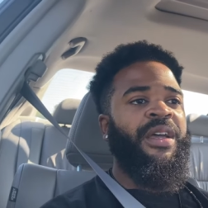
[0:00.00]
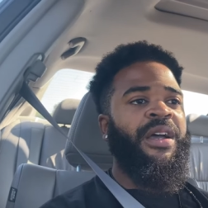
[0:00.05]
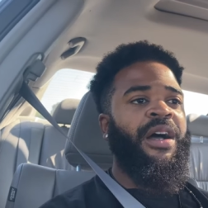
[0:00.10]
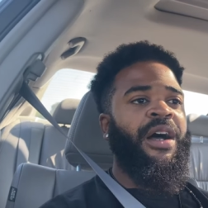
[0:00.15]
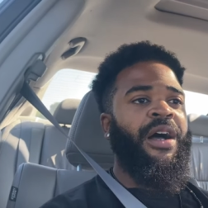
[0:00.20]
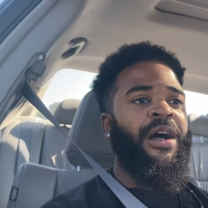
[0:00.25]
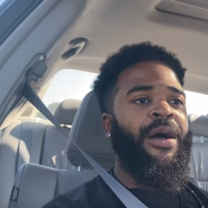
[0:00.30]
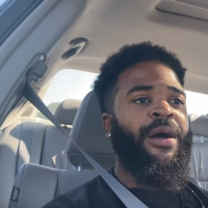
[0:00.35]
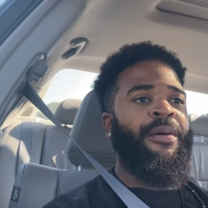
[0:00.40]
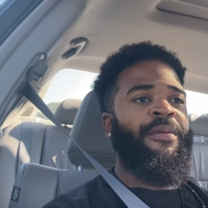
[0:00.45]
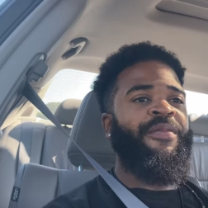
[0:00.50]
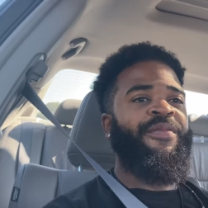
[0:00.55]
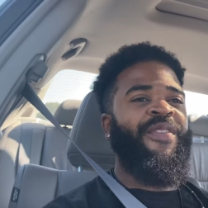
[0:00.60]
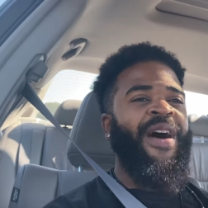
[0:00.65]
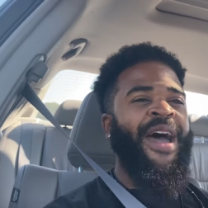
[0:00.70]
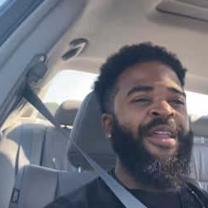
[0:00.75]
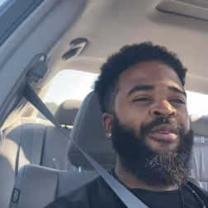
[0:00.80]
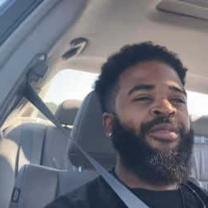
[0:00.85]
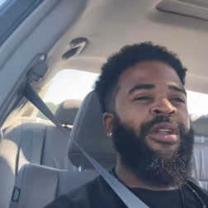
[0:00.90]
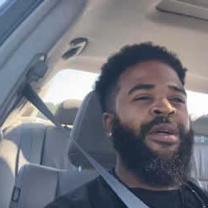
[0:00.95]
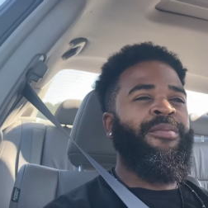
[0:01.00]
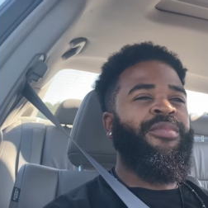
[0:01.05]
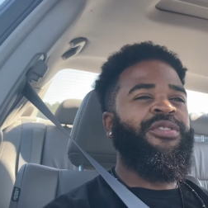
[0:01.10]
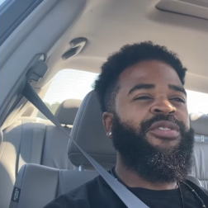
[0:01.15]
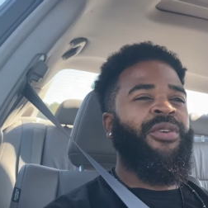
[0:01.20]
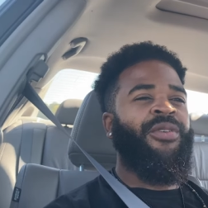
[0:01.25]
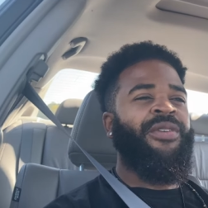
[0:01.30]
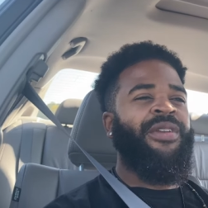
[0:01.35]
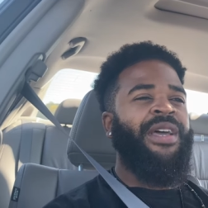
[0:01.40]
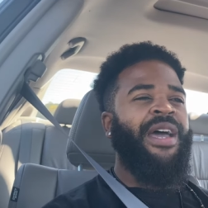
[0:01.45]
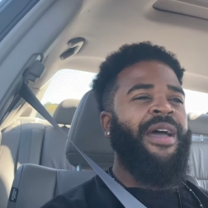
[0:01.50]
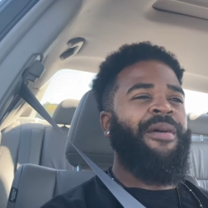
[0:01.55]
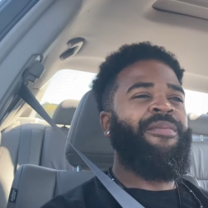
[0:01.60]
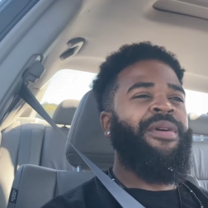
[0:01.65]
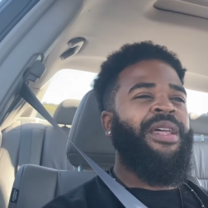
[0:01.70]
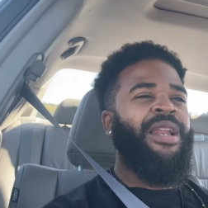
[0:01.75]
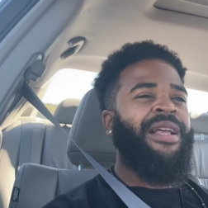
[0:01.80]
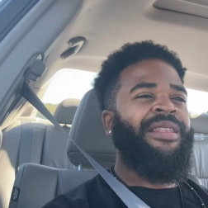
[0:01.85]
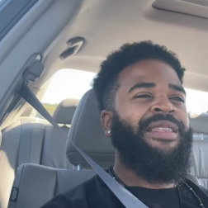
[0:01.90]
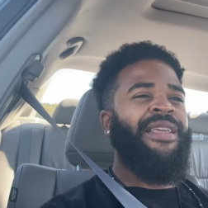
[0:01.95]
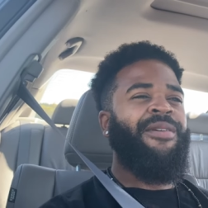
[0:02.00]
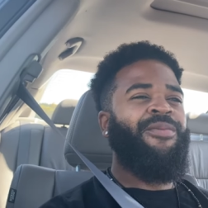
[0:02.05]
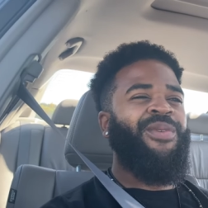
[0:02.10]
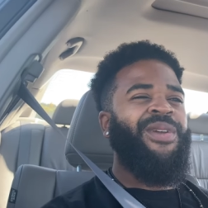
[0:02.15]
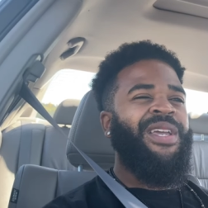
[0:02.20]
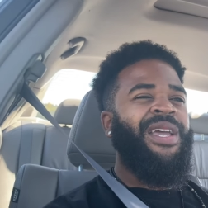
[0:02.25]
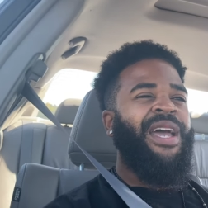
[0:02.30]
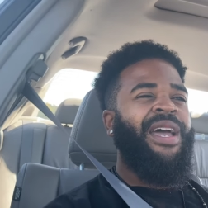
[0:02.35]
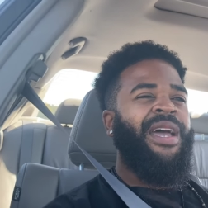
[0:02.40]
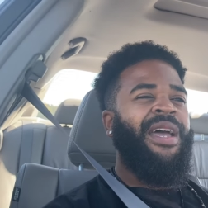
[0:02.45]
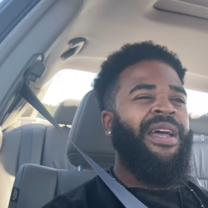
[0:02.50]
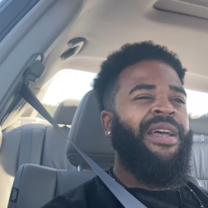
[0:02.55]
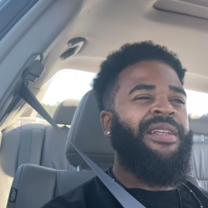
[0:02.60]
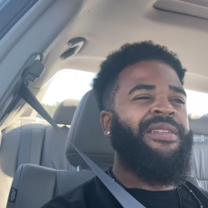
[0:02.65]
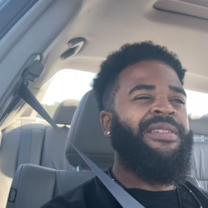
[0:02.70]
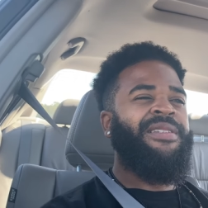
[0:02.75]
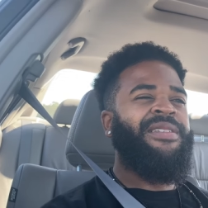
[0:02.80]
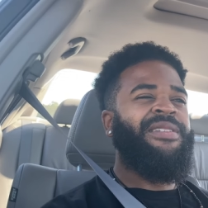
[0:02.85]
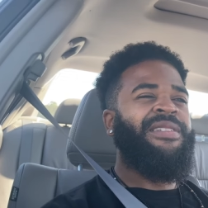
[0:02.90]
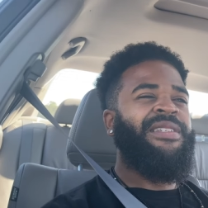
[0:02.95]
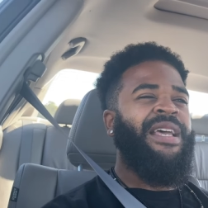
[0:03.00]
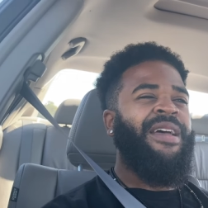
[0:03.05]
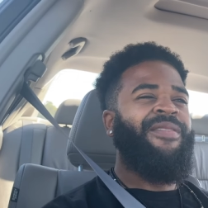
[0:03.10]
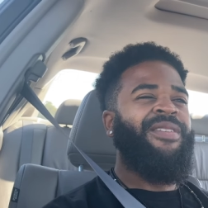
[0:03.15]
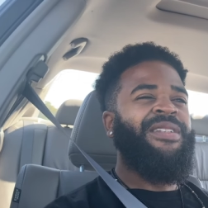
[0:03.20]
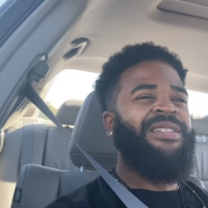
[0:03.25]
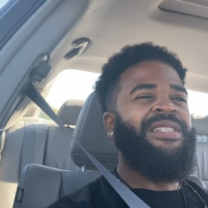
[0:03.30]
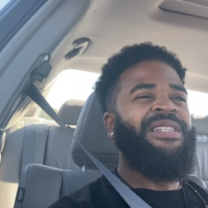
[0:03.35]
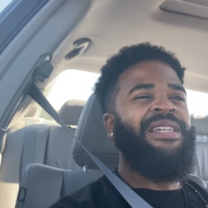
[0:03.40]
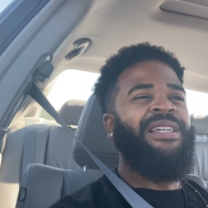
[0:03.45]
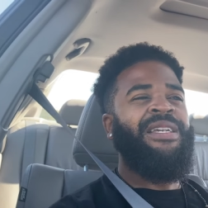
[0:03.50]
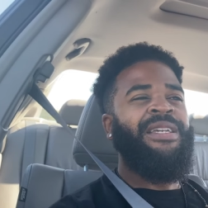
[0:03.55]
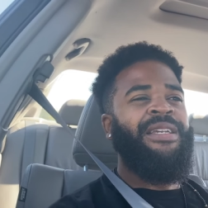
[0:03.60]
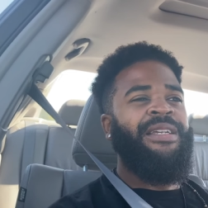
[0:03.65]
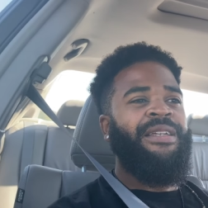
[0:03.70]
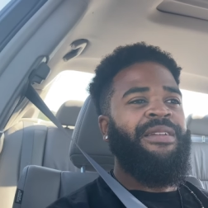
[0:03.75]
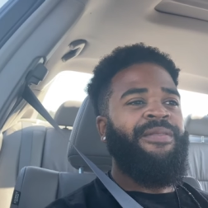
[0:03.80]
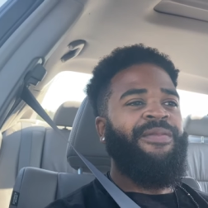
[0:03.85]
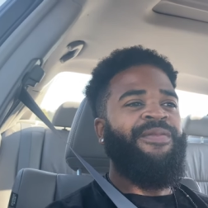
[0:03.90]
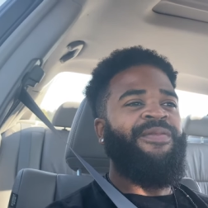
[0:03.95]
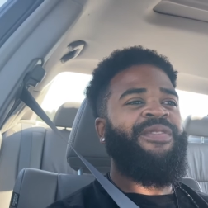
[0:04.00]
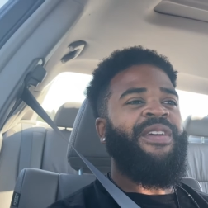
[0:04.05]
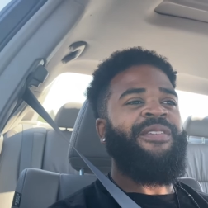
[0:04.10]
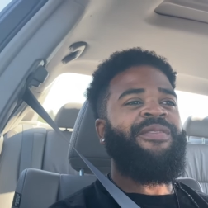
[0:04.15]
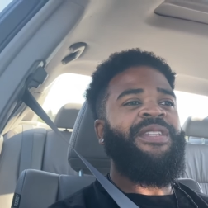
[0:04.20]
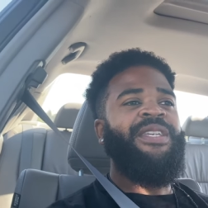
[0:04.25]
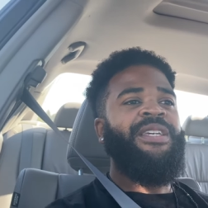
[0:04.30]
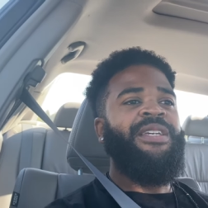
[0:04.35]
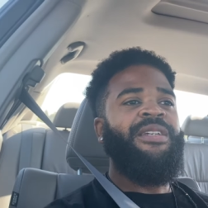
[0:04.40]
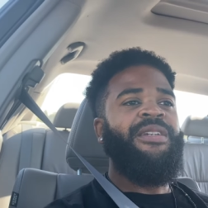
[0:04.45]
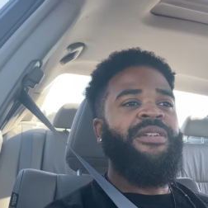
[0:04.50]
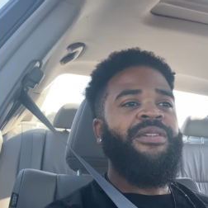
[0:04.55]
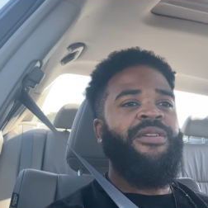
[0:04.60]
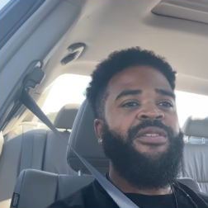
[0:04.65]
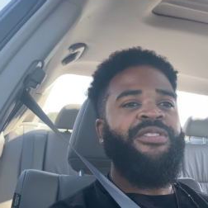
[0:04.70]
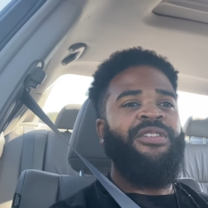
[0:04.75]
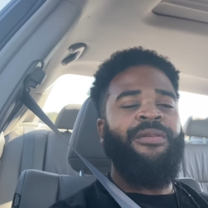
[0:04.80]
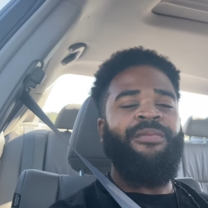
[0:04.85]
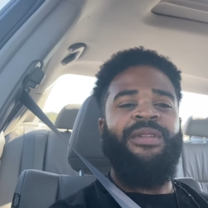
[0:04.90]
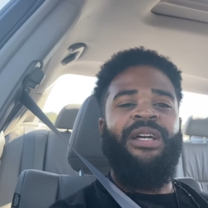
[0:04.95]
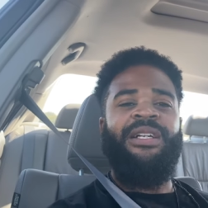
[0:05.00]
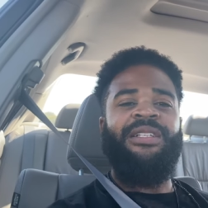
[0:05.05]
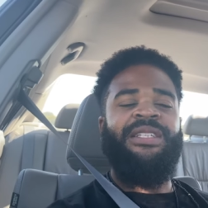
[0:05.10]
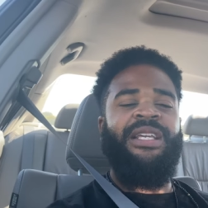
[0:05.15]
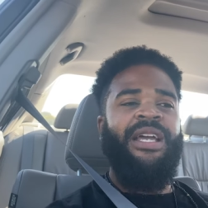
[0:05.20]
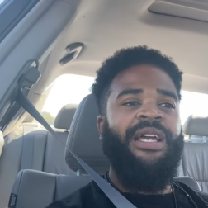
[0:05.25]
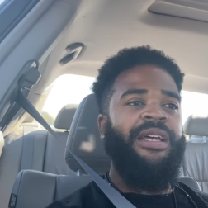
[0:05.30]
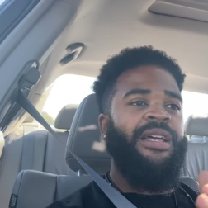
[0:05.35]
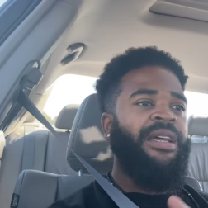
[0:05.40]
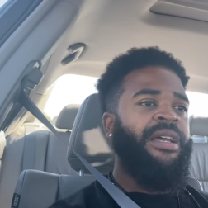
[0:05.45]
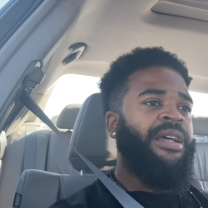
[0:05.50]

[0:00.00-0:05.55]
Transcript: Um, final numbers on that, man. I think we at seventeen fifty or something like that.